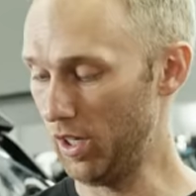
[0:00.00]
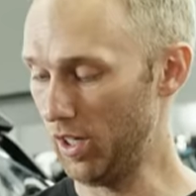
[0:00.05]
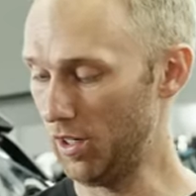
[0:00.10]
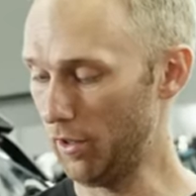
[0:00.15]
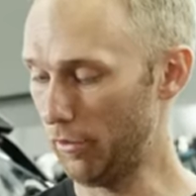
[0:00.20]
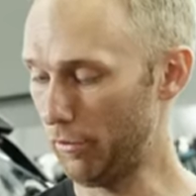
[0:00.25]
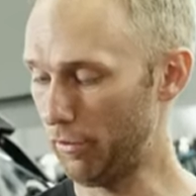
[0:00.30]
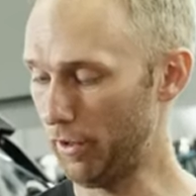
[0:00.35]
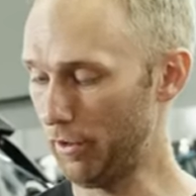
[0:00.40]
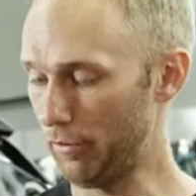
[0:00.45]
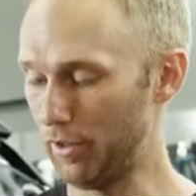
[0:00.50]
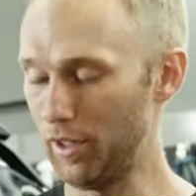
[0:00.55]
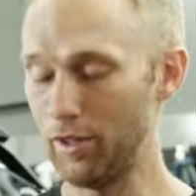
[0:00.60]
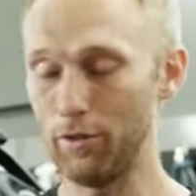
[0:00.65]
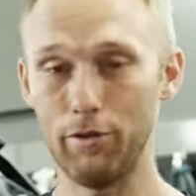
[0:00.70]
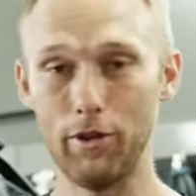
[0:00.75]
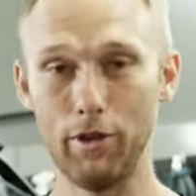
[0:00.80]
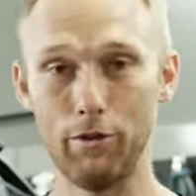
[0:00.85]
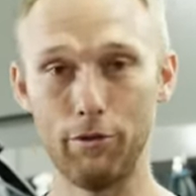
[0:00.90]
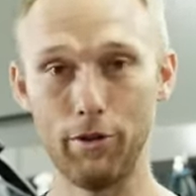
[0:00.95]
need a
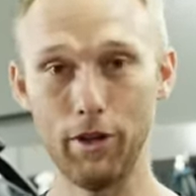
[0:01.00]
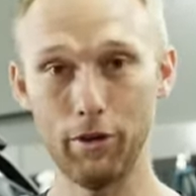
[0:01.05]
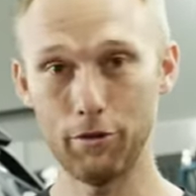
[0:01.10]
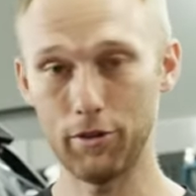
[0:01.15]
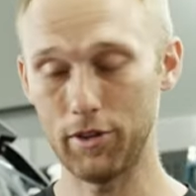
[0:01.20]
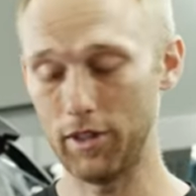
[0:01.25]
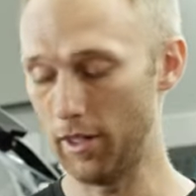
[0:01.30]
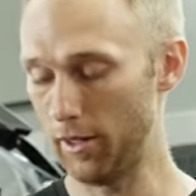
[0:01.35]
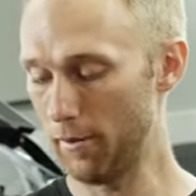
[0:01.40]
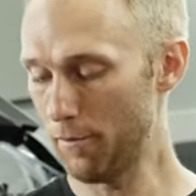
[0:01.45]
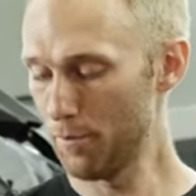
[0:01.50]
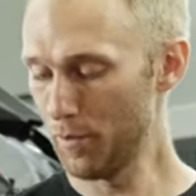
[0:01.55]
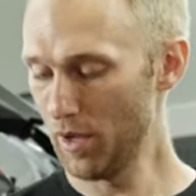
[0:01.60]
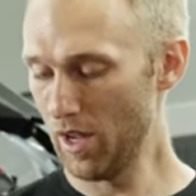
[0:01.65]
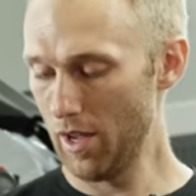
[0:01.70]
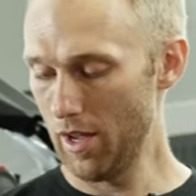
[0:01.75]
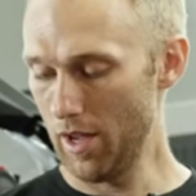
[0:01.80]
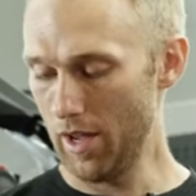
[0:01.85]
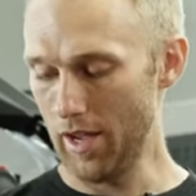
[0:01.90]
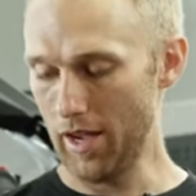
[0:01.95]
15W50.
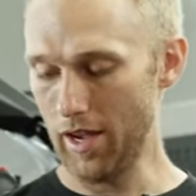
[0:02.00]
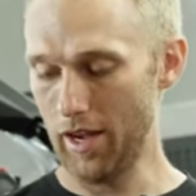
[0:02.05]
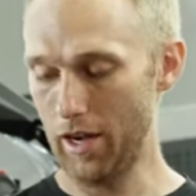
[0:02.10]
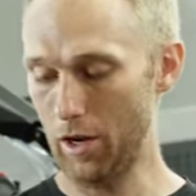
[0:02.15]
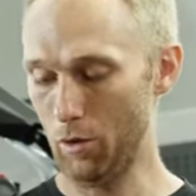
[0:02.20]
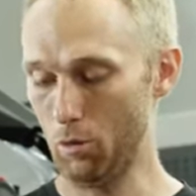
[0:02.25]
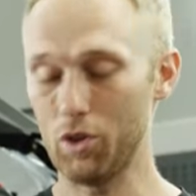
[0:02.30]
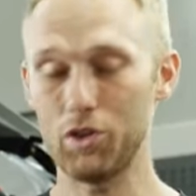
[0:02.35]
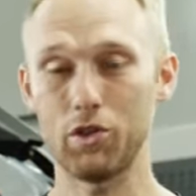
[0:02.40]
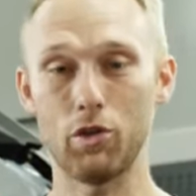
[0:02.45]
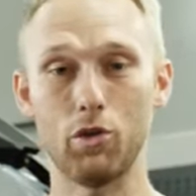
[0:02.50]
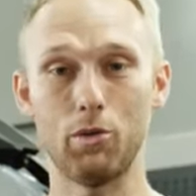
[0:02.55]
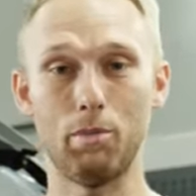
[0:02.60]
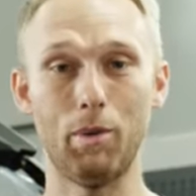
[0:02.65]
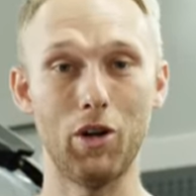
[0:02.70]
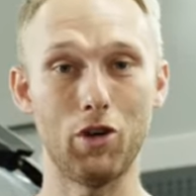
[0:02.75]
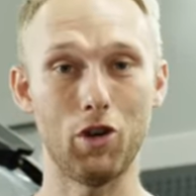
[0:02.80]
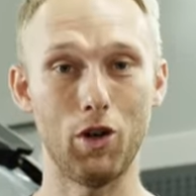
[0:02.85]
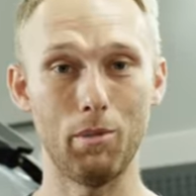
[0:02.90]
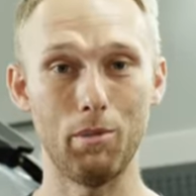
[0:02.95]
And what's so
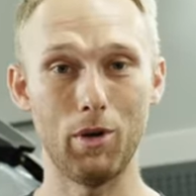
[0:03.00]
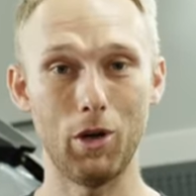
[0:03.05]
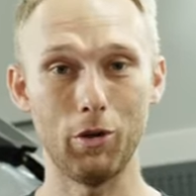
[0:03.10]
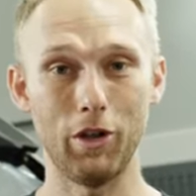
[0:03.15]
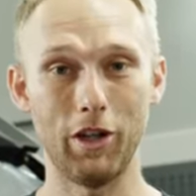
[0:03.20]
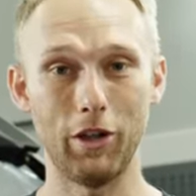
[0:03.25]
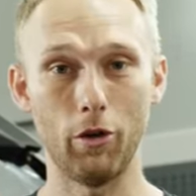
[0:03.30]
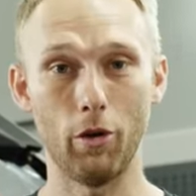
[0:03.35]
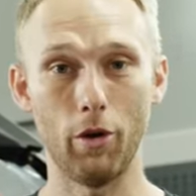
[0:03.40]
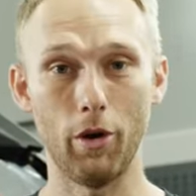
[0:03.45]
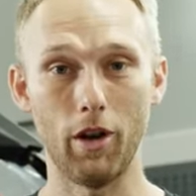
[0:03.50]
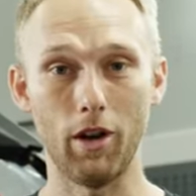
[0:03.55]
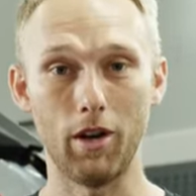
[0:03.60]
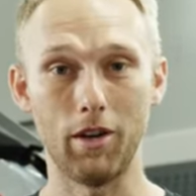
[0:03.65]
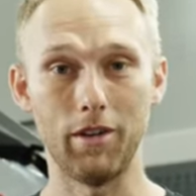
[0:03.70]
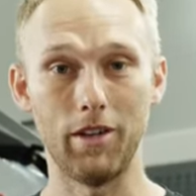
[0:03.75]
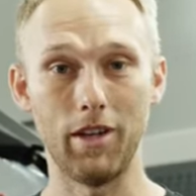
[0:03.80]
special about that oil?